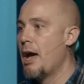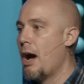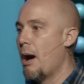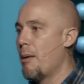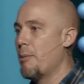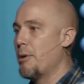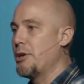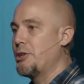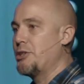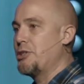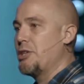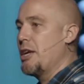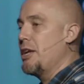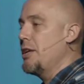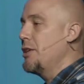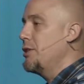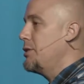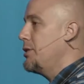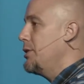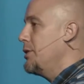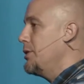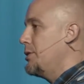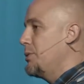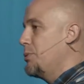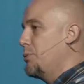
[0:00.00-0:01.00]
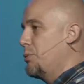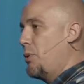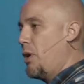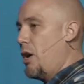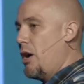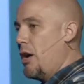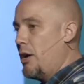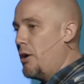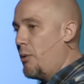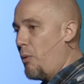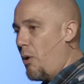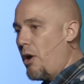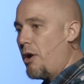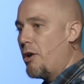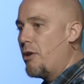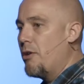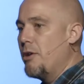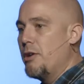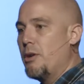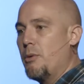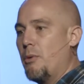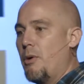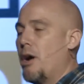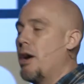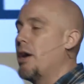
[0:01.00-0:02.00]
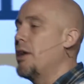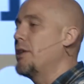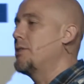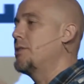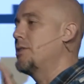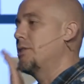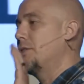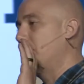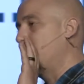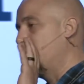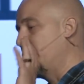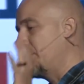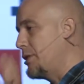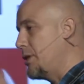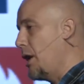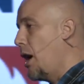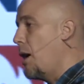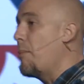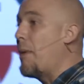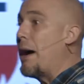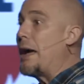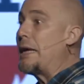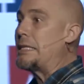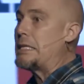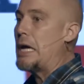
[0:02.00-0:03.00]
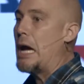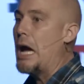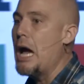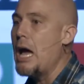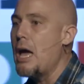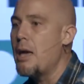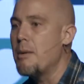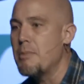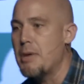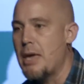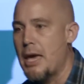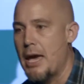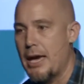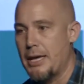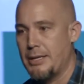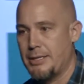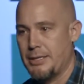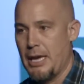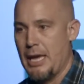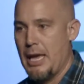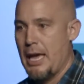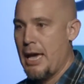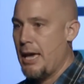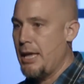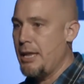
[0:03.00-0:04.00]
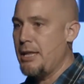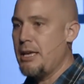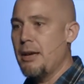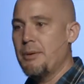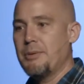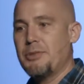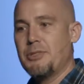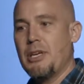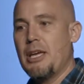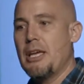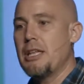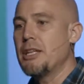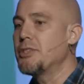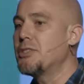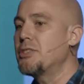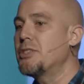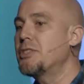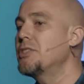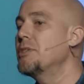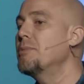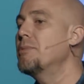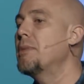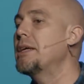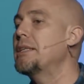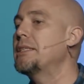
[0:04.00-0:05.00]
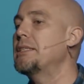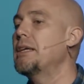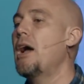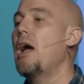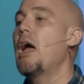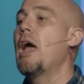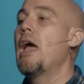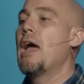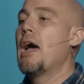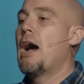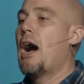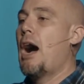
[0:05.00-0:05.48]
I'm gonna change this water into wine, just, it's not my time yet. And he kept saying, This isn't my time.